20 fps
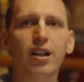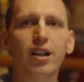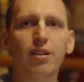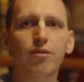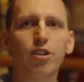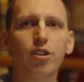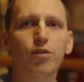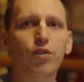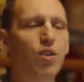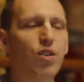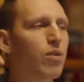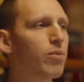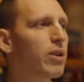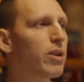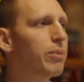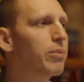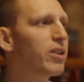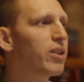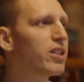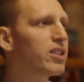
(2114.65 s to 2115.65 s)
what we
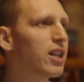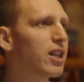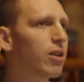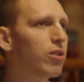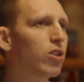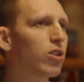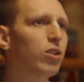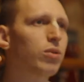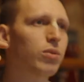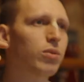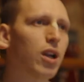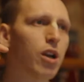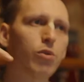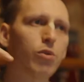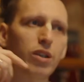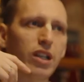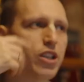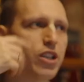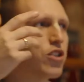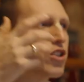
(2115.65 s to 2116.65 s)
remember is our
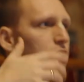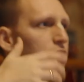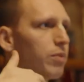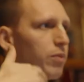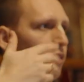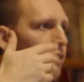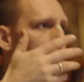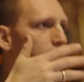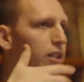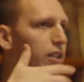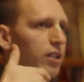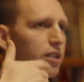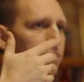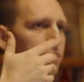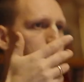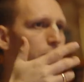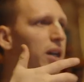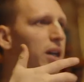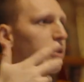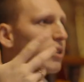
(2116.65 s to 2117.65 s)
relationship with the
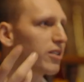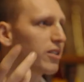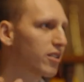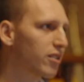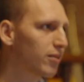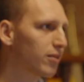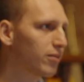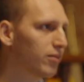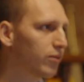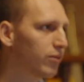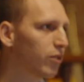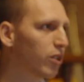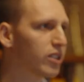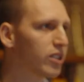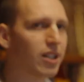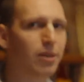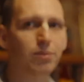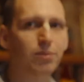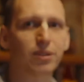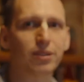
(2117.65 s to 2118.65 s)
parents, for
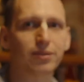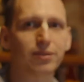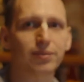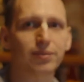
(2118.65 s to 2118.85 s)
example,